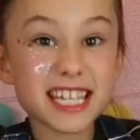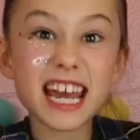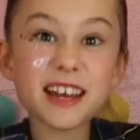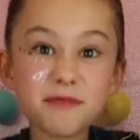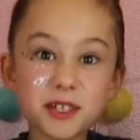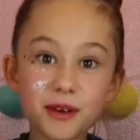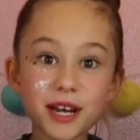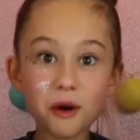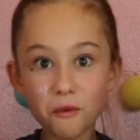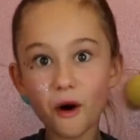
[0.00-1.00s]
saying
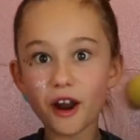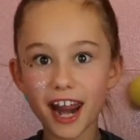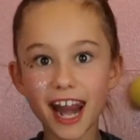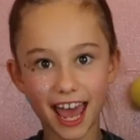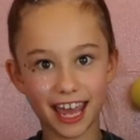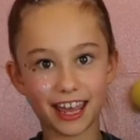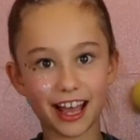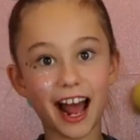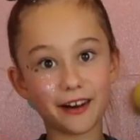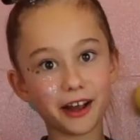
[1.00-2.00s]

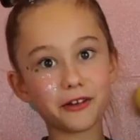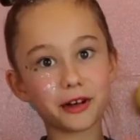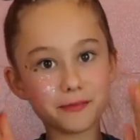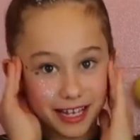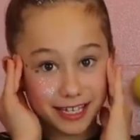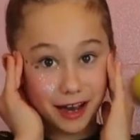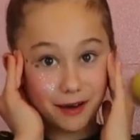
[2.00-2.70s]
8, and I got it messed